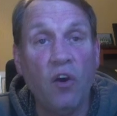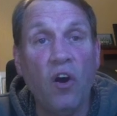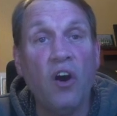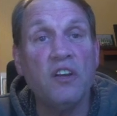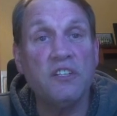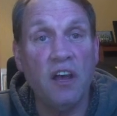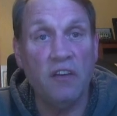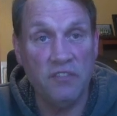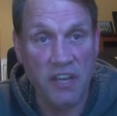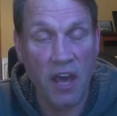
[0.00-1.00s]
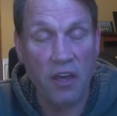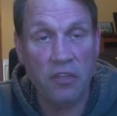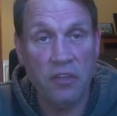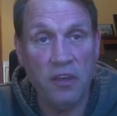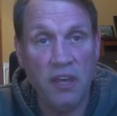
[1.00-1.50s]
cause of death
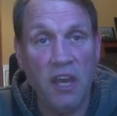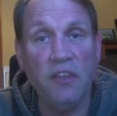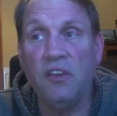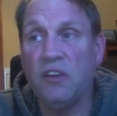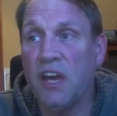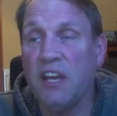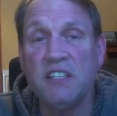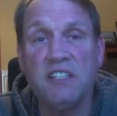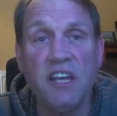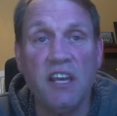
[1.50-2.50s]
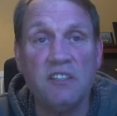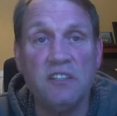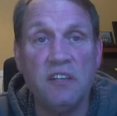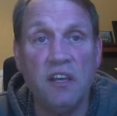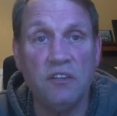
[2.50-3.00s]
in the United
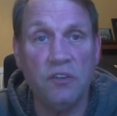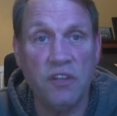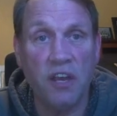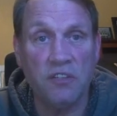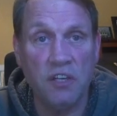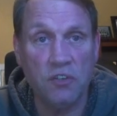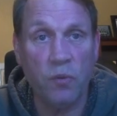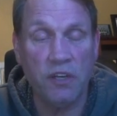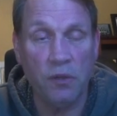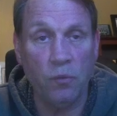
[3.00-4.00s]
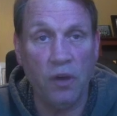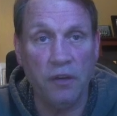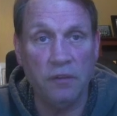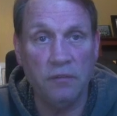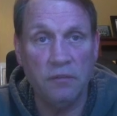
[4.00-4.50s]
States in
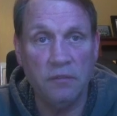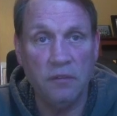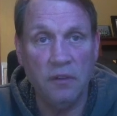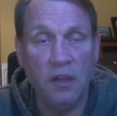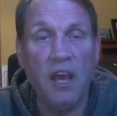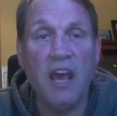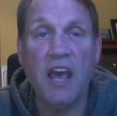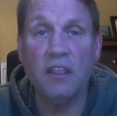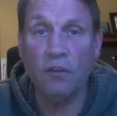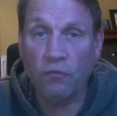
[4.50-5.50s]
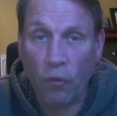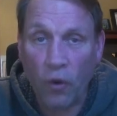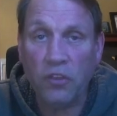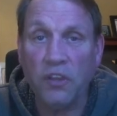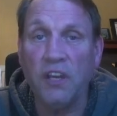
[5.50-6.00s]
2021, and the
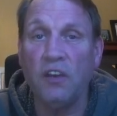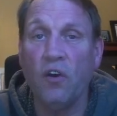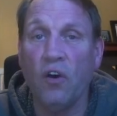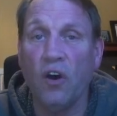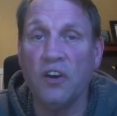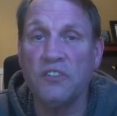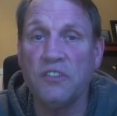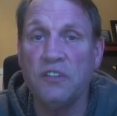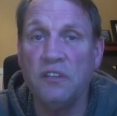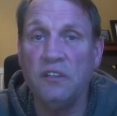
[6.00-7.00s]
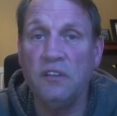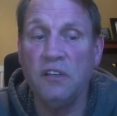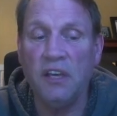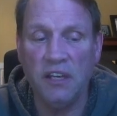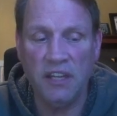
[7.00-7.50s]
fourth leading cause
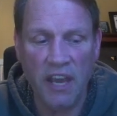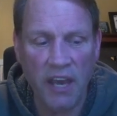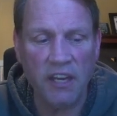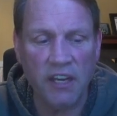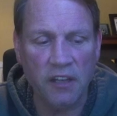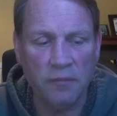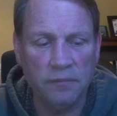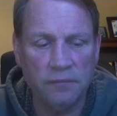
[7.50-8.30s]
in Canada.